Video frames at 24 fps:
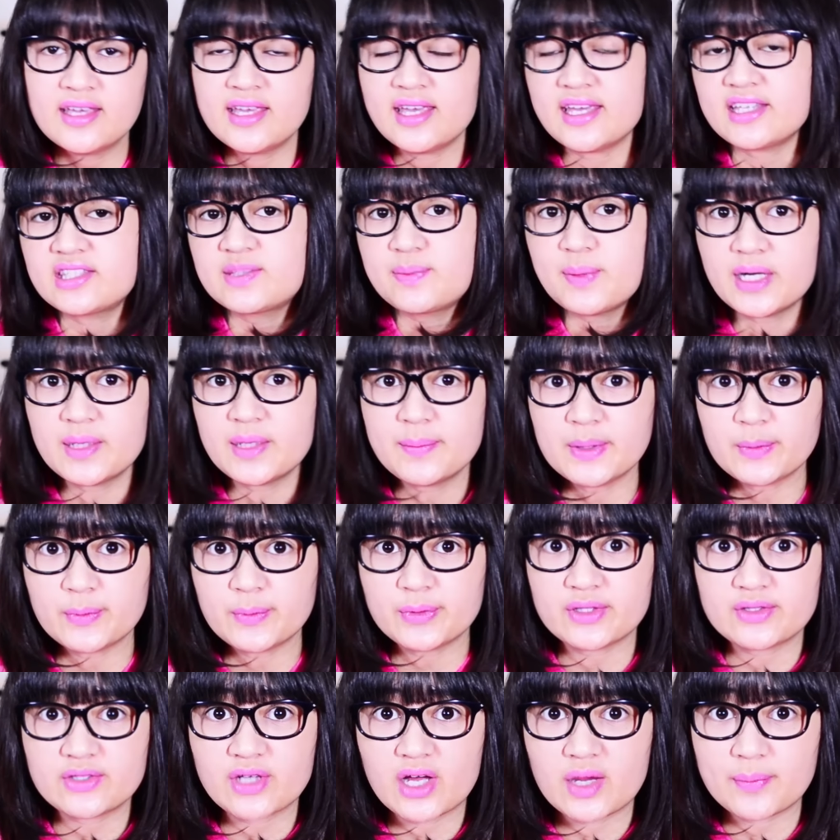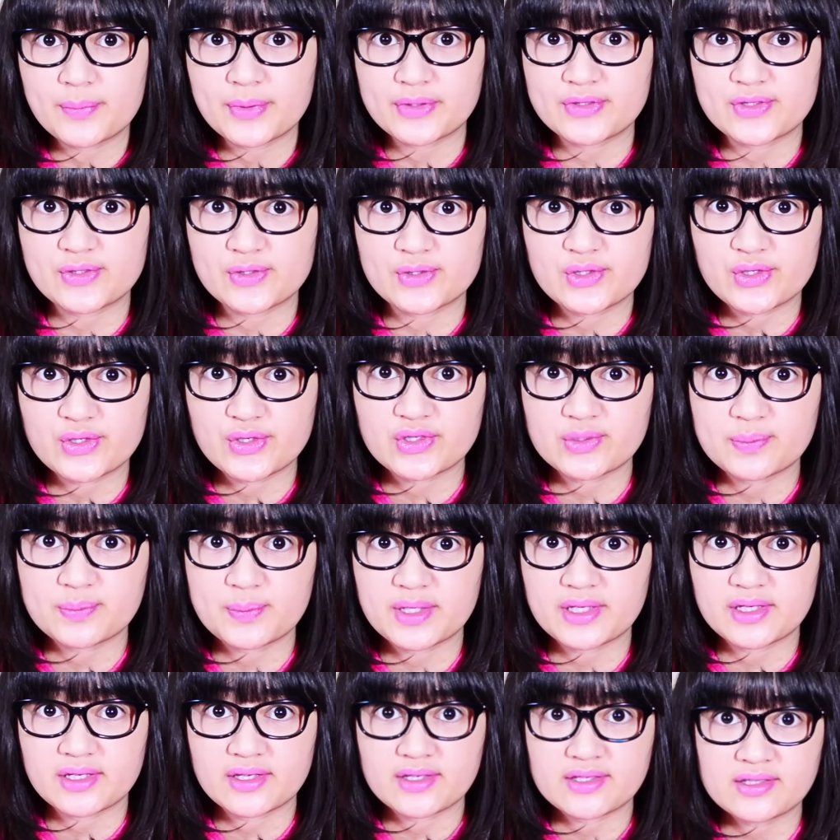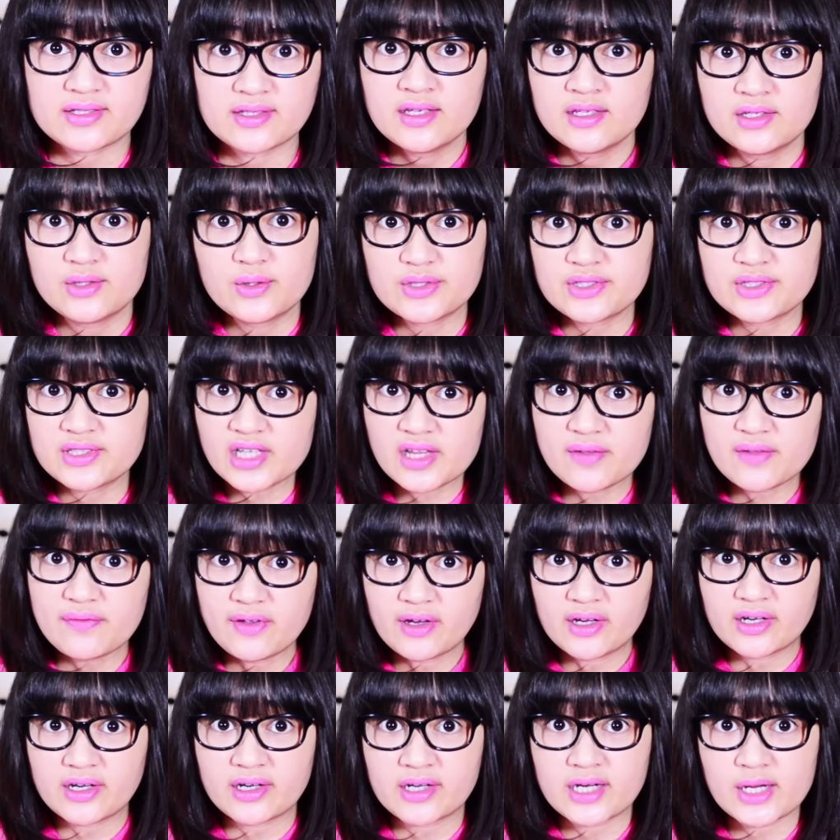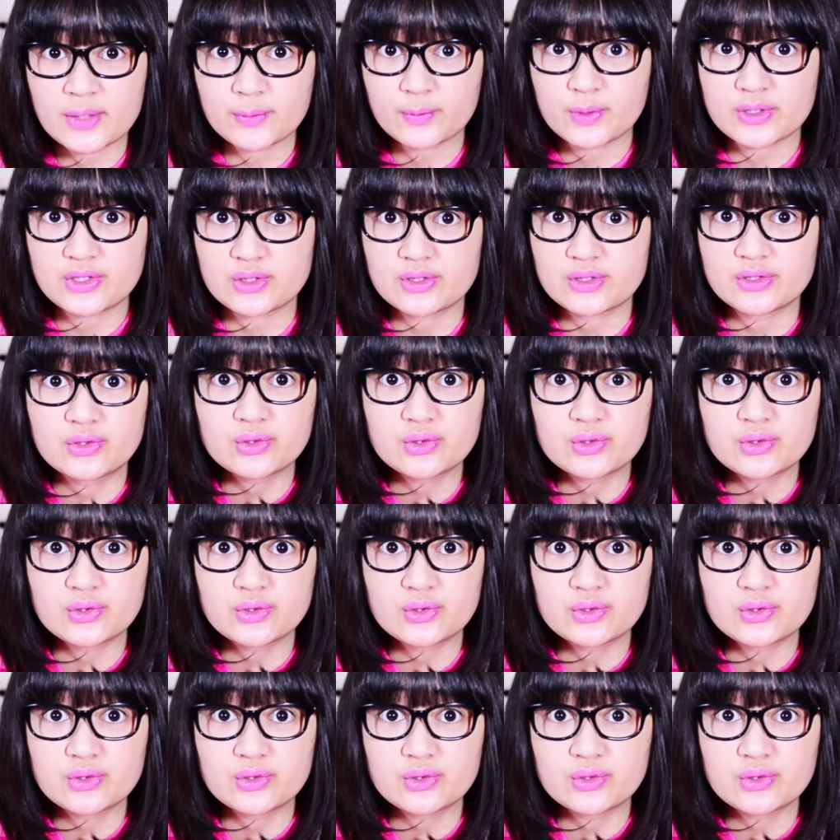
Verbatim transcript: experiment with the topics you choose because you're still figuring out what you're